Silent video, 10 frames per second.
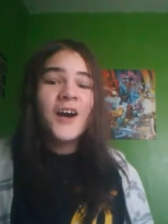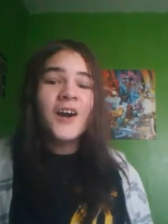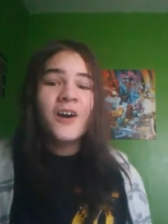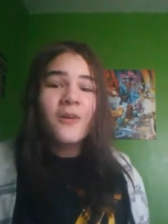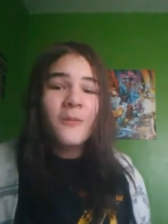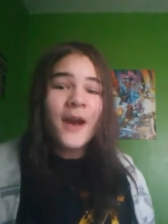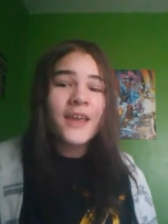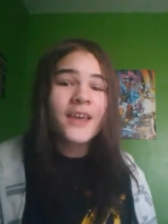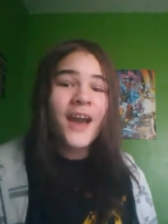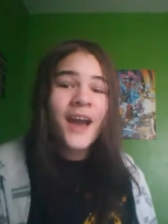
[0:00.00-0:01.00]
Oh my
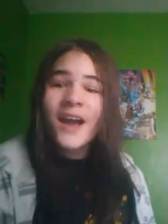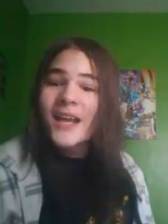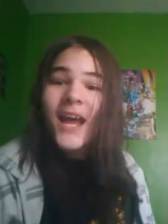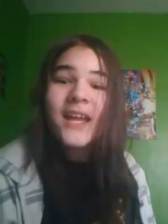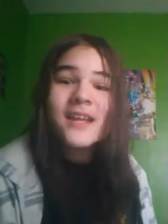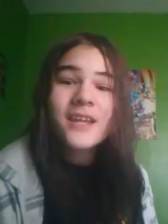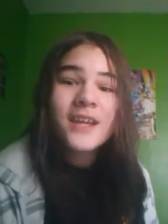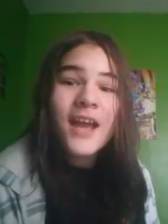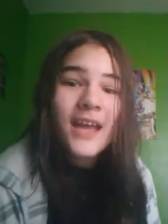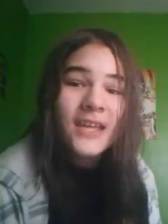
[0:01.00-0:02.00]
god. I
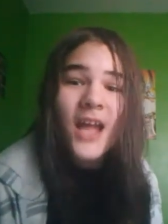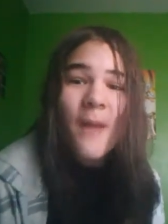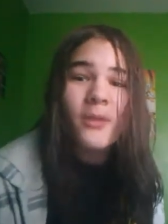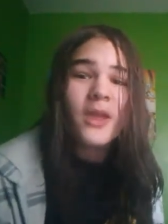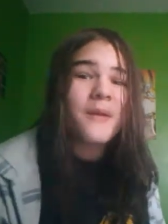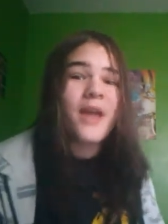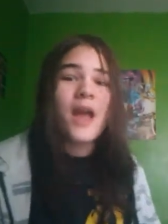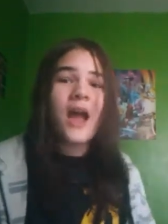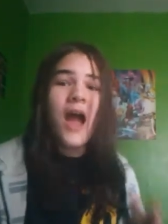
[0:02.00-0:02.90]
I cannot believe it.